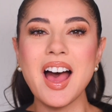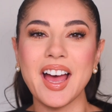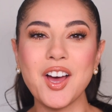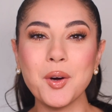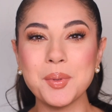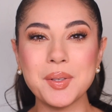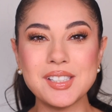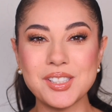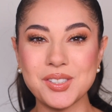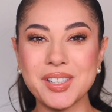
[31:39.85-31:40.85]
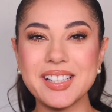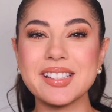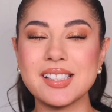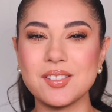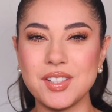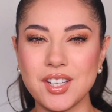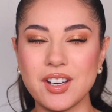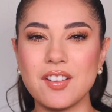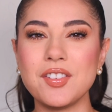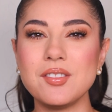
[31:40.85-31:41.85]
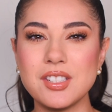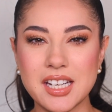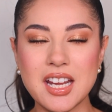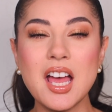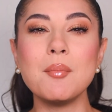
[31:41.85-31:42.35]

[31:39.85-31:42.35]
I hope you enjoyed this video. If you did,